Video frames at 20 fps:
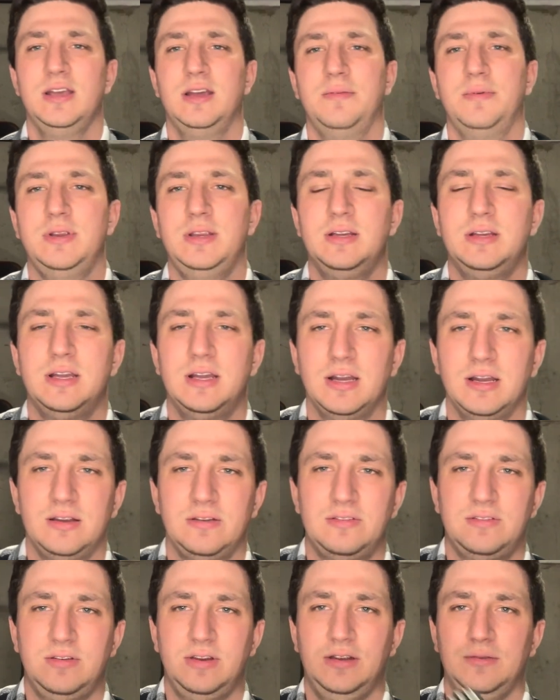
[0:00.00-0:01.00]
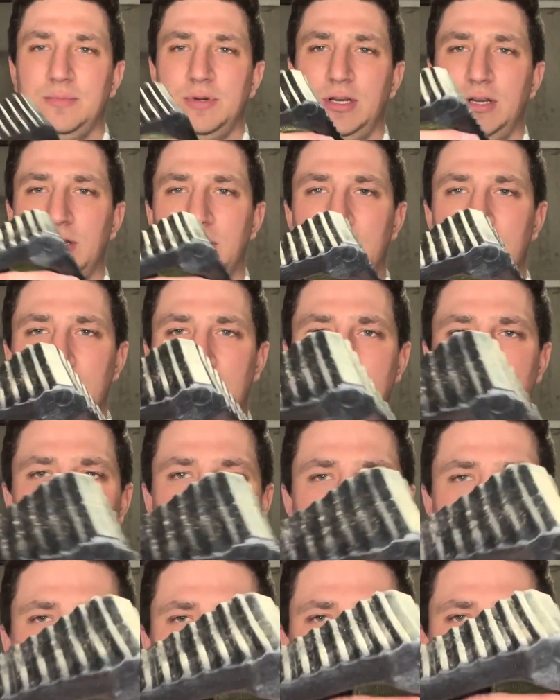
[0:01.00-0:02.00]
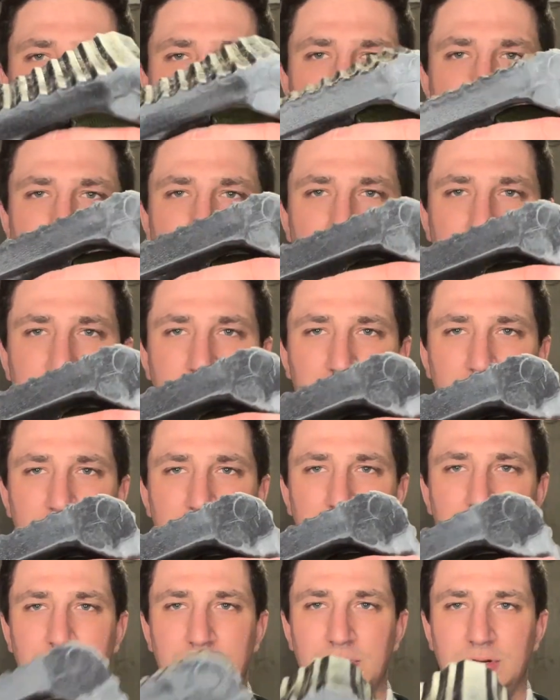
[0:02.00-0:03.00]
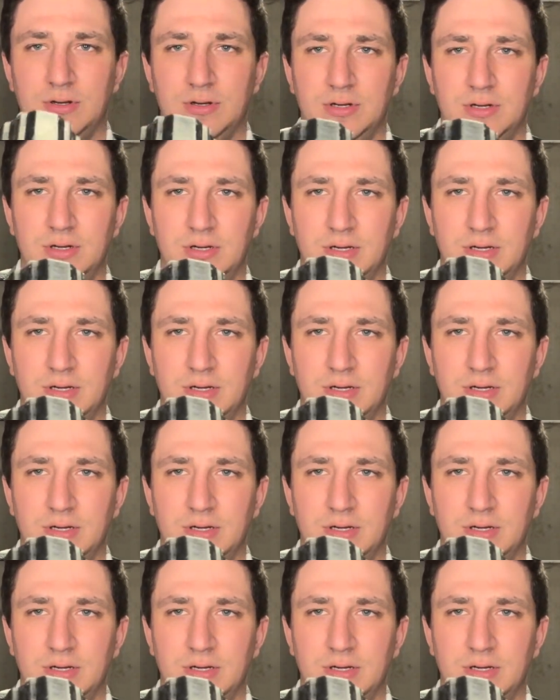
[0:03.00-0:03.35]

I mean, you can kind of see them here. I'll just show the camera.